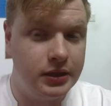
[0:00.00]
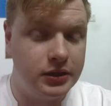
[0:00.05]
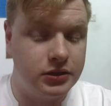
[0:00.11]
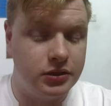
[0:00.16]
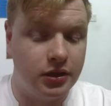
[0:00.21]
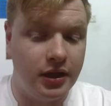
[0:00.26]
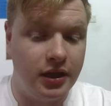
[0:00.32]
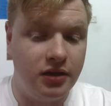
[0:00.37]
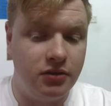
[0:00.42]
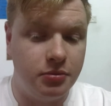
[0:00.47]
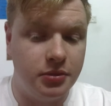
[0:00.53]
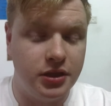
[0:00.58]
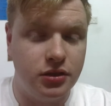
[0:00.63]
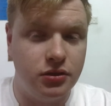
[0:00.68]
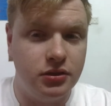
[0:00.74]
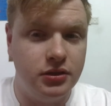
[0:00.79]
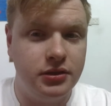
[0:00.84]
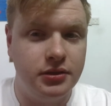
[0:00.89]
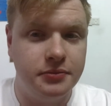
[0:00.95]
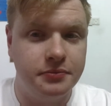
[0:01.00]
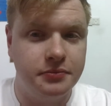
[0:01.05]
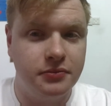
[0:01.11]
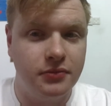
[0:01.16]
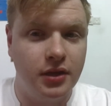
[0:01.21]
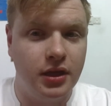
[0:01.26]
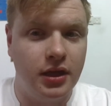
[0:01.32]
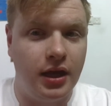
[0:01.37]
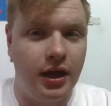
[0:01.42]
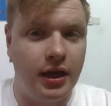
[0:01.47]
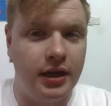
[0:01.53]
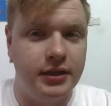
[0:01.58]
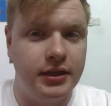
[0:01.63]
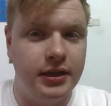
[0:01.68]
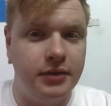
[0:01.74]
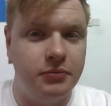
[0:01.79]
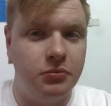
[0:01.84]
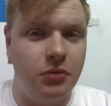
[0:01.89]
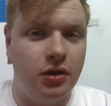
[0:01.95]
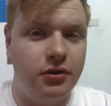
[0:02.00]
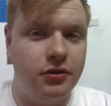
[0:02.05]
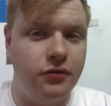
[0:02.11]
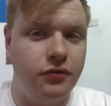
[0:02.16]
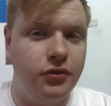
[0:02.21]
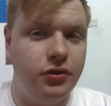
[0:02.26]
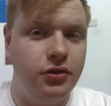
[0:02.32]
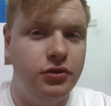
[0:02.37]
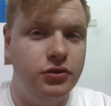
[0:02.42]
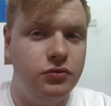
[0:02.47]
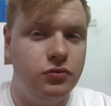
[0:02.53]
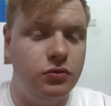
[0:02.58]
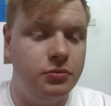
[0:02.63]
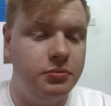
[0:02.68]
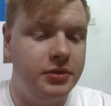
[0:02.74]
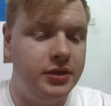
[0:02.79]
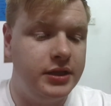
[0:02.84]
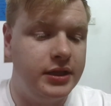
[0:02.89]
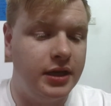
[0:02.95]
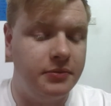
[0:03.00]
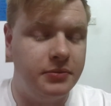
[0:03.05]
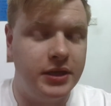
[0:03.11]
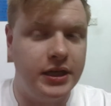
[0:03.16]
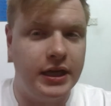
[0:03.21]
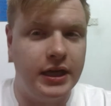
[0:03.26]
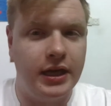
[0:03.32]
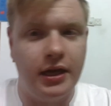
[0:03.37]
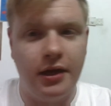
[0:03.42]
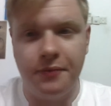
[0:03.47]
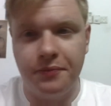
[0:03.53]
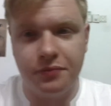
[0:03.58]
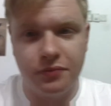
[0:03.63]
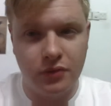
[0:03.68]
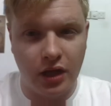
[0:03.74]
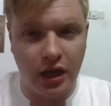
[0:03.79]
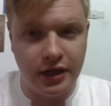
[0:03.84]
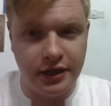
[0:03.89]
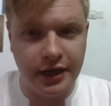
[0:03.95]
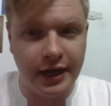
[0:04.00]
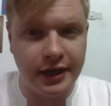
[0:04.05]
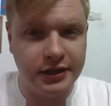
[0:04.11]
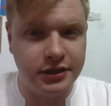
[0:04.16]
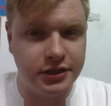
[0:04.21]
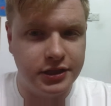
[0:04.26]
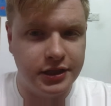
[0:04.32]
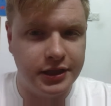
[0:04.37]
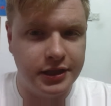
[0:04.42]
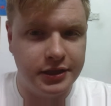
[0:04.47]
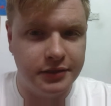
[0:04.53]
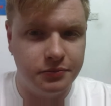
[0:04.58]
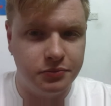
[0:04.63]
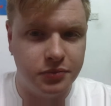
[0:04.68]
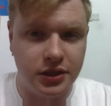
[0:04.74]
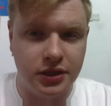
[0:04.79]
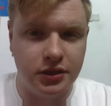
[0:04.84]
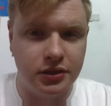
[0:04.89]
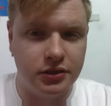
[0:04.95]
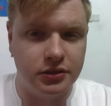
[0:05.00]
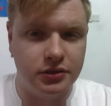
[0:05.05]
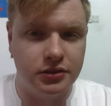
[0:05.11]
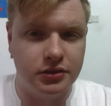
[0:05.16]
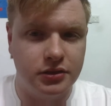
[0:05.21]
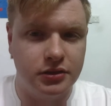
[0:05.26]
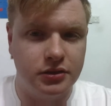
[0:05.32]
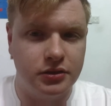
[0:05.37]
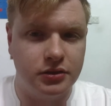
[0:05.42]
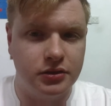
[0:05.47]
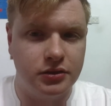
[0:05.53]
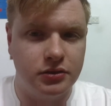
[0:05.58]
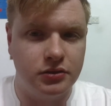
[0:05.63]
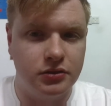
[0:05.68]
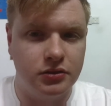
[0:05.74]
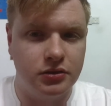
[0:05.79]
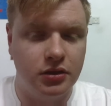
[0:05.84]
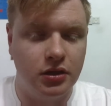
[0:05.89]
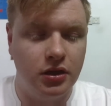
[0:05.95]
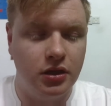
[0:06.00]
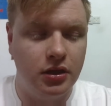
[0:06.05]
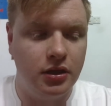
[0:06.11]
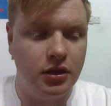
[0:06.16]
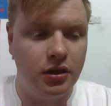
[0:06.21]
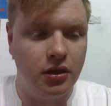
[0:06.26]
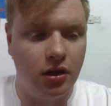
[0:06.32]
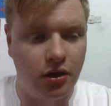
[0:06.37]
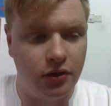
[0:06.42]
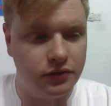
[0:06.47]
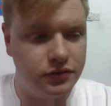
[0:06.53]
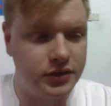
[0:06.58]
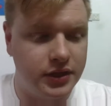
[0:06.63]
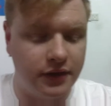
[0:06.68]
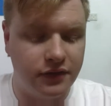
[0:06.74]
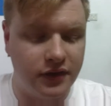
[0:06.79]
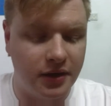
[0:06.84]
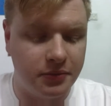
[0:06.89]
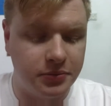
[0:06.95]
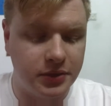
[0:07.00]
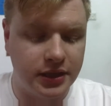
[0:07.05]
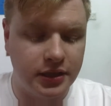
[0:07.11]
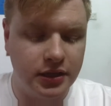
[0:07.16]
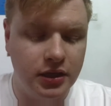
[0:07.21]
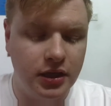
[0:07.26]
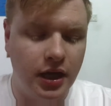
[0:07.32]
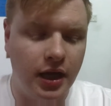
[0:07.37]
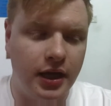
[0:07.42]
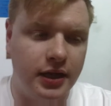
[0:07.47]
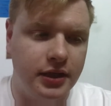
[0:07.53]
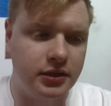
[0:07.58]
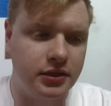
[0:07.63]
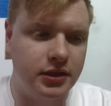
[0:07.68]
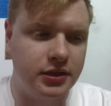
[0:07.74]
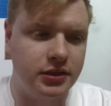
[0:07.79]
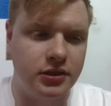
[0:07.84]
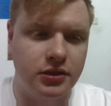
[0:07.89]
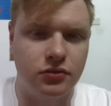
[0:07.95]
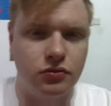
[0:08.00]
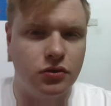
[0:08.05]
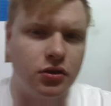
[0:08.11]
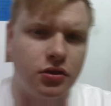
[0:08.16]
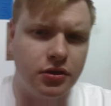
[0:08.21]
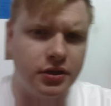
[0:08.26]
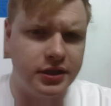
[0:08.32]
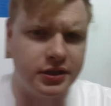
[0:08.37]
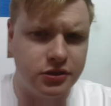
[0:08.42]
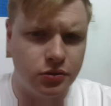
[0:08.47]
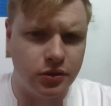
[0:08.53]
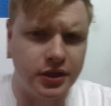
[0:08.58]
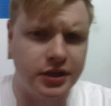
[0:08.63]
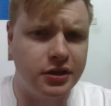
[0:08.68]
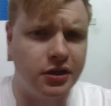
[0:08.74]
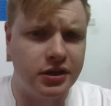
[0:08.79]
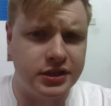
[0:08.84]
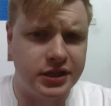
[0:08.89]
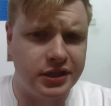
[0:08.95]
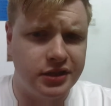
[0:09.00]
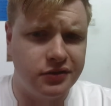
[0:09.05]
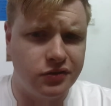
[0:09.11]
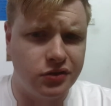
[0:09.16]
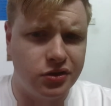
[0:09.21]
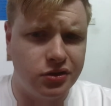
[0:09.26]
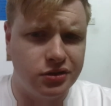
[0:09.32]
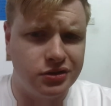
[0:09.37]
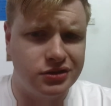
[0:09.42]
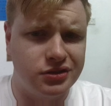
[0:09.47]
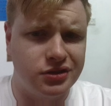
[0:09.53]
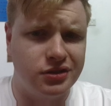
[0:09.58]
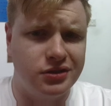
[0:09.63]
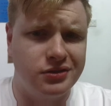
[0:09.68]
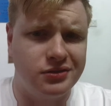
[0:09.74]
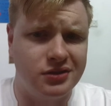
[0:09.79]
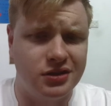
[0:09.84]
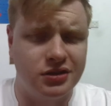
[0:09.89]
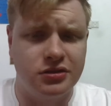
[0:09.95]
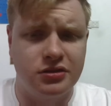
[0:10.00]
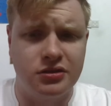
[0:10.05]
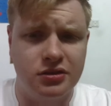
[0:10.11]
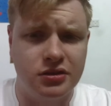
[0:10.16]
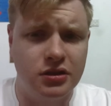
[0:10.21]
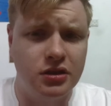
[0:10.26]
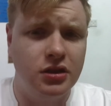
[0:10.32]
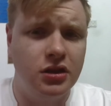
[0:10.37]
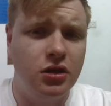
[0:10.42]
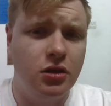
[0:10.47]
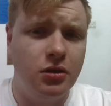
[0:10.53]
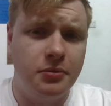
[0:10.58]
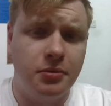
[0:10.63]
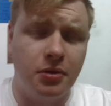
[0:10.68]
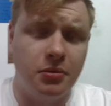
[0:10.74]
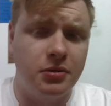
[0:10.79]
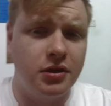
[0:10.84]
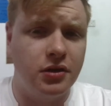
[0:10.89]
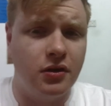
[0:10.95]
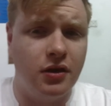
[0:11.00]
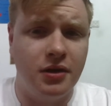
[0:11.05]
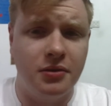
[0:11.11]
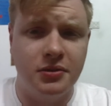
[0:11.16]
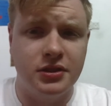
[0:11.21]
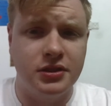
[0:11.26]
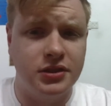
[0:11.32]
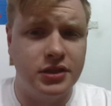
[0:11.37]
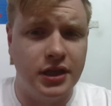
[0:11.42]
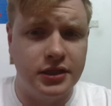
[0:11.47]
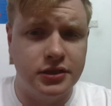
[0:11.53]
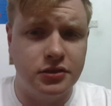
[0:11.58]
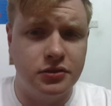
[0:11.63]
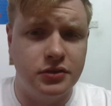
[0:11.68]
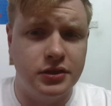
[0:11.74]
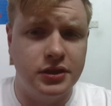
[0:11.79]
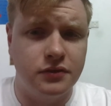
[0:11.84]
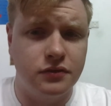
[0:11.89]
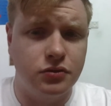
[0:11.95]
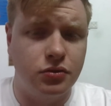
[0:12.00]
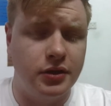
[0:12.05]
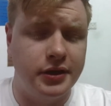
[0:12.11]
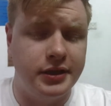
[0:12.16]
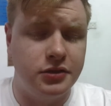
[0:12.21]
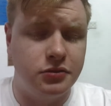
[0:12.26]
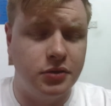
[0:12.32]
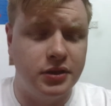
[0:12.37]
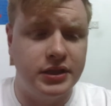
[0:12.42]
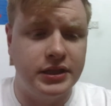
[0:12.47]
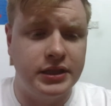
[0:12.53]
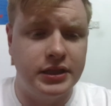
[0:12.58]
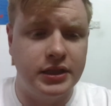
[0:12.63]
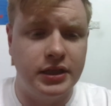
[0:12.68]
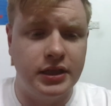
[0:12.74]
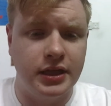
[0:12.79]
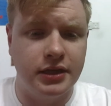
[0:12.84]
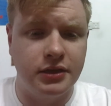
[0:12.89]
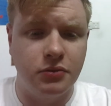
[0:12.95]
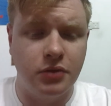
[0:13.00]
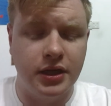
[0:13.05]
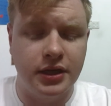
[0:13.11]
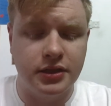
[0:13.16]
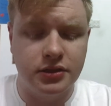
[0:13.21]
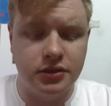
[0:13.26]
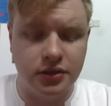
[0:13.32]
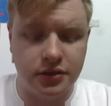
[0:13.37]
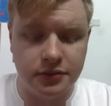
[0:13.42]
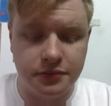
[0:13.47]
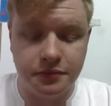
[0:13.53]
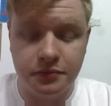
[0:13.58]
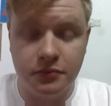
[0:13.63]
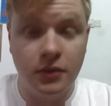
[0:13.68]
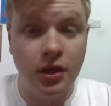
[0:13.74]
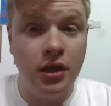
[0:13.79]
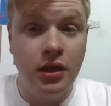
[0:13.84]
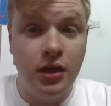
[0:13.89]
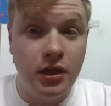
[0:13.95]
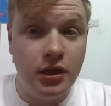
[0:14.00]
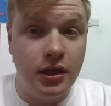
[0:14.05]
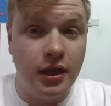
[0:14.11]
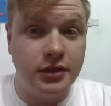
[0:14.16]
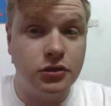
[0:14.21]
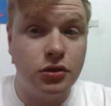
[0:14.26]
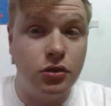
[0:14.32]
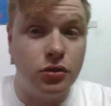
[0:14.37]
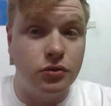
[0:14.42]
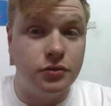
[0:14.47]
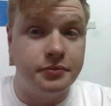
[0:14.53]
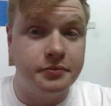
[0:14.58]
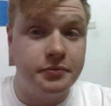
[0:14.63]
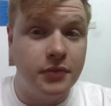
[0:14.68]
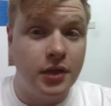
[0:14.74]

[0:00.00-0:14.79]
So that'll be good. And then my reviews will be coming out next year because of stuff happening. And this is recorded in 2019, of course. So this probably got up in January of 2020 anyway. So that's cool.